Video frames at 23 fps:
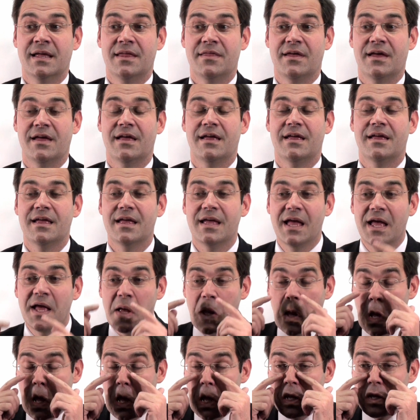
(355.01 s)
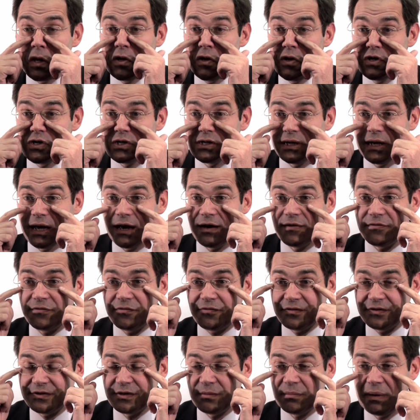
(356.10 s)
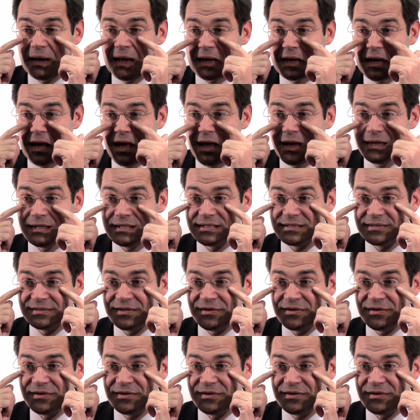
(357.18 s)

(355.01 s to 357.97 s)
They usually have some black eyes,